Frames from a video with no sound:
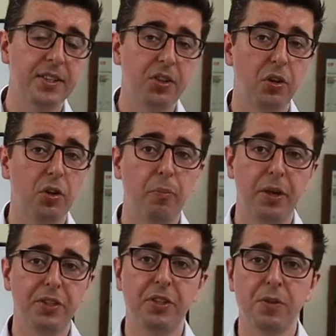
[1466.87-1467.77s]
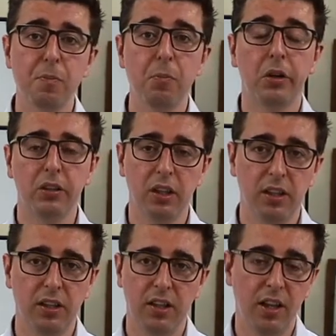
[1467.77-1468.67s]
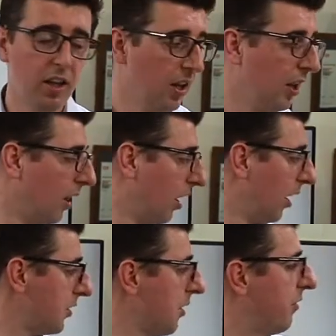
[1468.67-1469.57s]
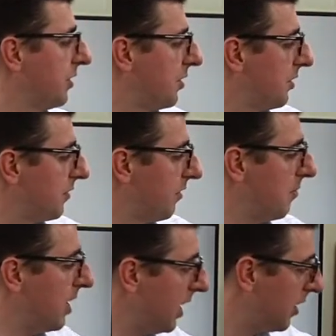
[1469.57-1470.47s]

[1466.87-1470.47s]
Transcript: on your business model. So for instance, for me,